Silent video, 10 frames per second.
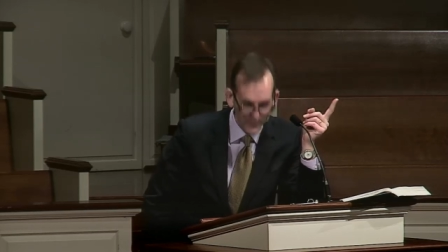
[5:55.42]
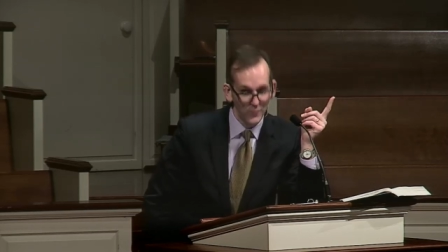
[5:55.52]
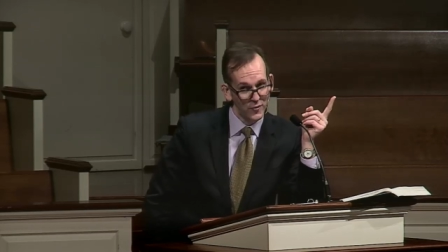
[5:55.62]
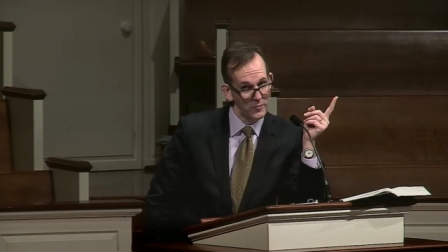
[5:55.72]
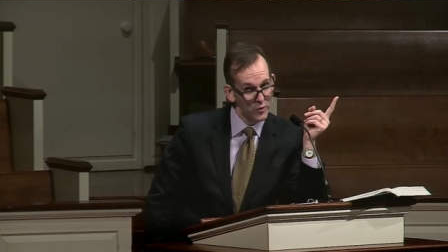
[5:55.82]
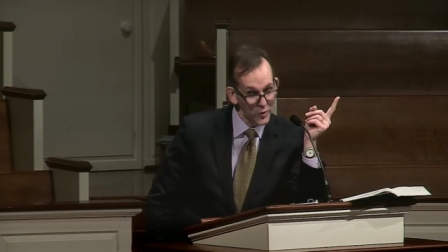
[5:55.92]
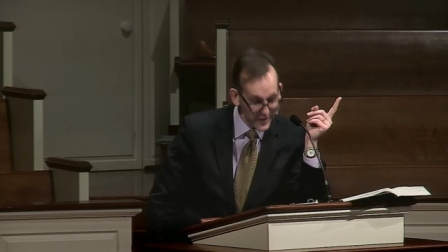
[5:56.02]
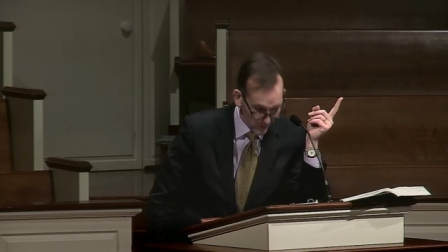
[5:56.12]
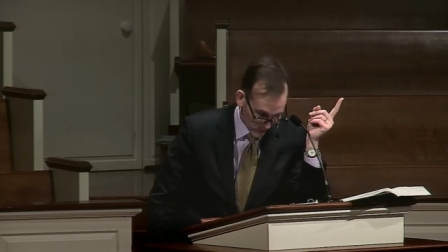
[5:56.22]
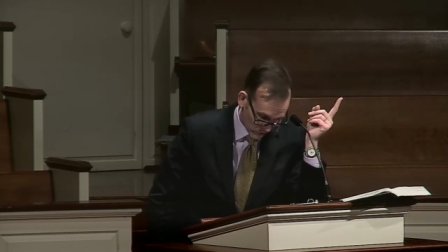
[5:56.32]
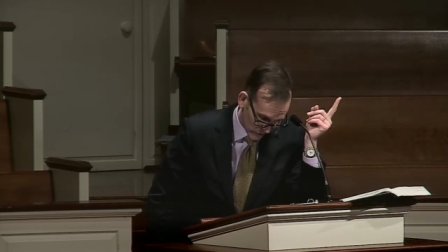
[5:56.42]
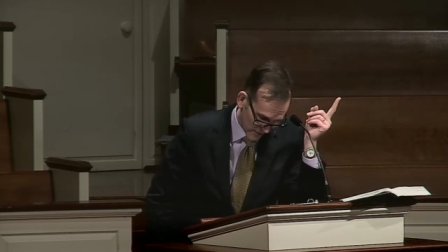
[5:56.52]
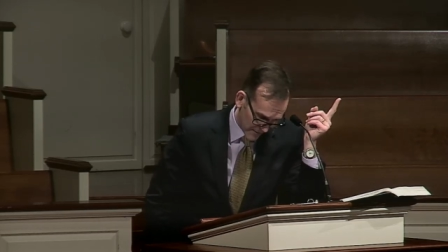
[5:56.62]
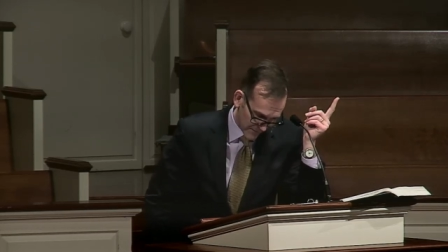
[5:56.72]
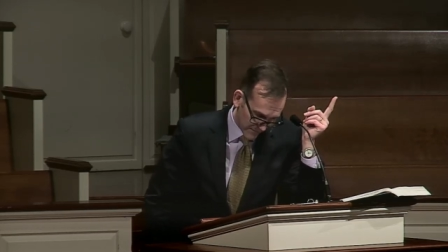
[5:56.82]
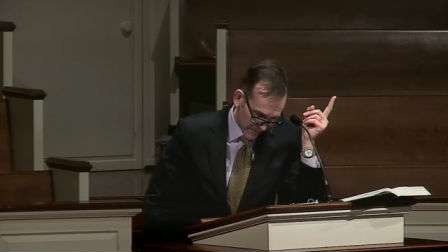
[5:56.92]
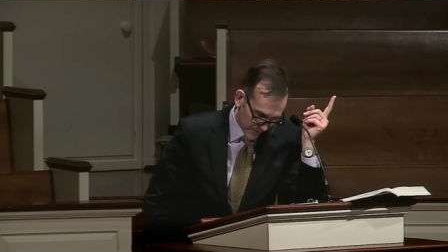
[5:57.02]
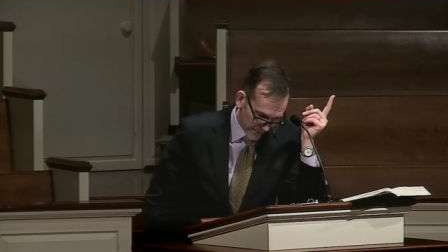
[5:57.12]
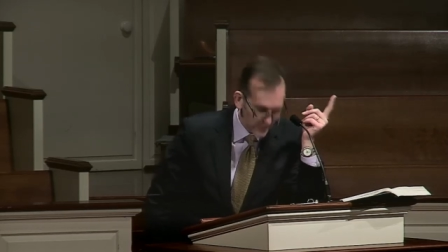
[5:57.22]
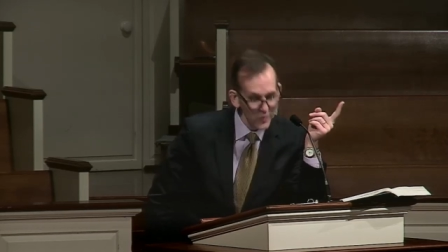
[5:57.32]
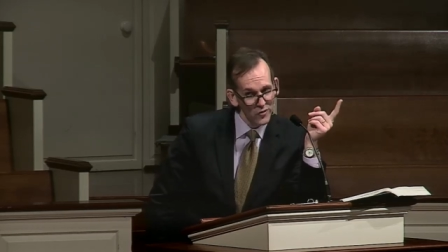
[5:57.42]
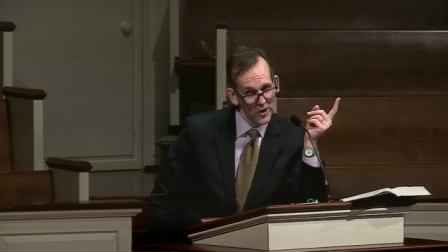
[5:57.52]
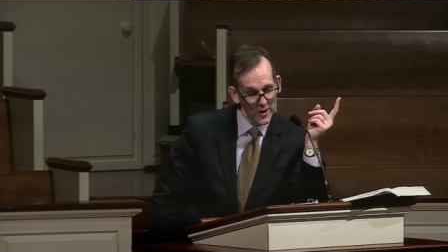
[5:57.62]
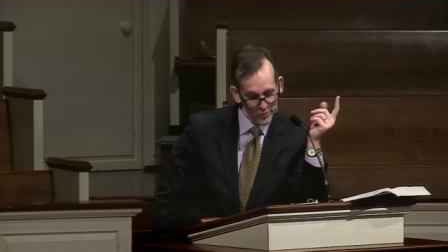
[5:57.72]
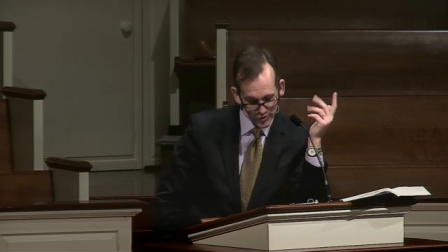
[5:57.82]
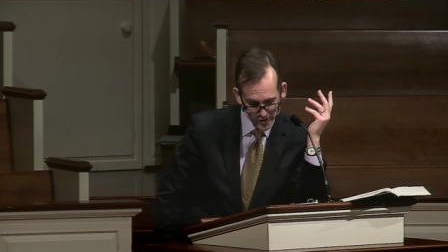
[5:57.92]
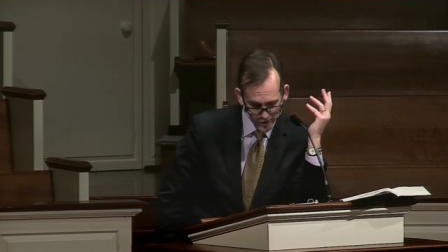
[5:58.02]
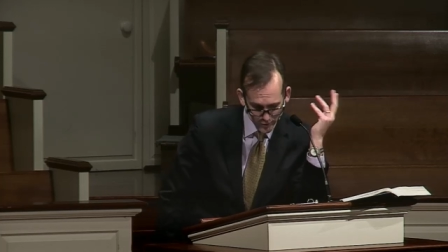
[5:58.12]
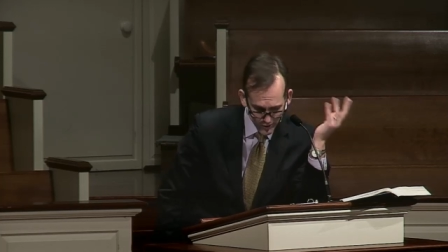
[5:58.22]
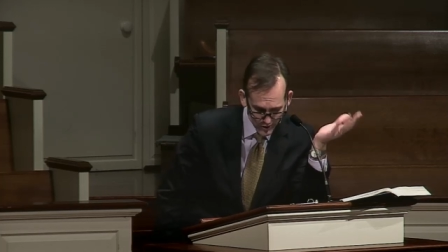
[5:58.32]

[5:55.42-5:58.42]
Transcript: were people from Greece. In those times, you see, the